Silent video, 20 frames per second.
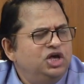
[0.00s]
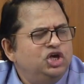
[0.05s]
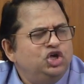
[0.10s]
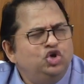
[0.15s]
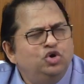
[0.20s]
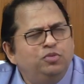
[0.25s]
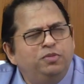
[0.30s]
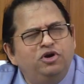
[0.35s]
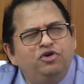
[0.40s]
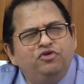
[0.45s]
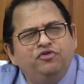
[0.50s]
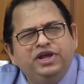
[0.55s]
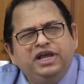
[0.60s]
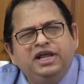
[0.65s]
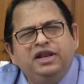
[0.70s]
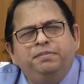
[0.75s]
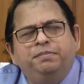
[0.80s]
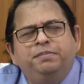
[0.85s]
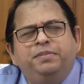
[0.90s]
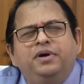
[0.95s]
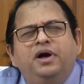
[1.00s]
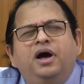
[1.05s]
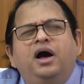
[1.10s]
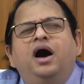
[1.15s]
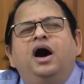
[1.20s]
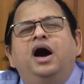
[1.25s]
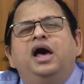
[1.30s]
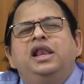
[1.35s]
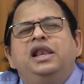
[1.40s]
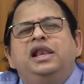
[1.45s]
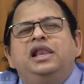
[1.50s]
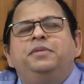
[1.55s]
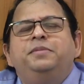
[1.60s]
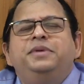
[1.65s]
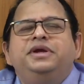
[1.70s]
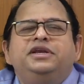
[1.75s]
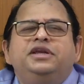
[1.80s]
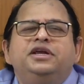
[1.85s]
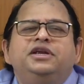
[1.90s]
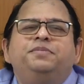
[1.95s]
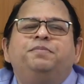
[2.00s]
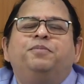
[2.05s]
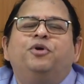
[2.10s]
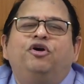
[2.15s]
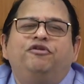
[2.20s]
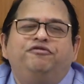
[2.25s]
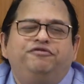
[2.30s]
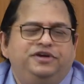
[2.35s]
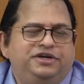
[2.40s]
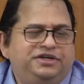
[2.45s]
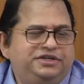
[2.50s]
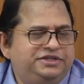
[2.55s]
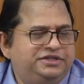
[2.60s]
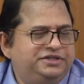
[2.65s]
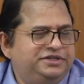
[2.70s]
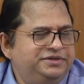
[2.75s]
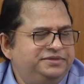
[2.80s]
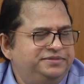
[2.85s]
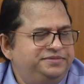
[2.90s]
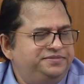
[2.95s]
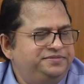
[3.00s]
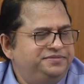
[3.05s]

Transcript: You will reap unlimited profits.